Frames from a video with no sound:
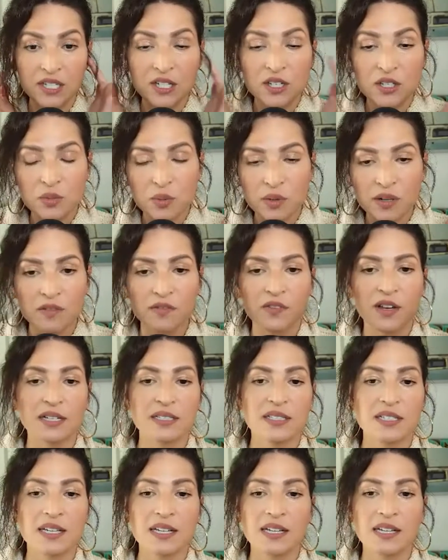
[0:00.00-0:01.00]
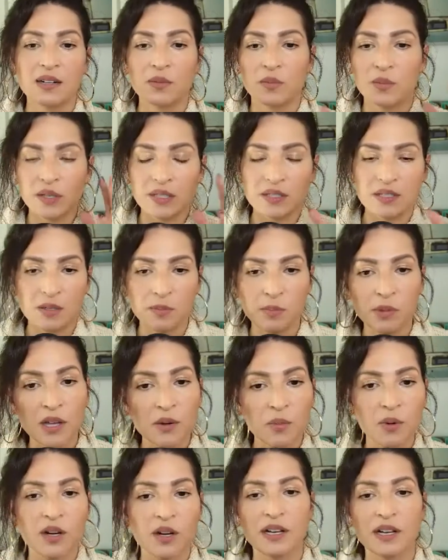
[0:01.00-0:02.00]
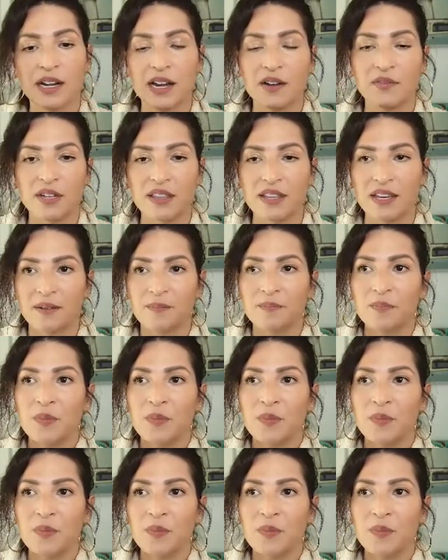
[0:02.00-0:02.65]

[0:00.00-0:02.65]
ears were infected, and we did blood work and everything.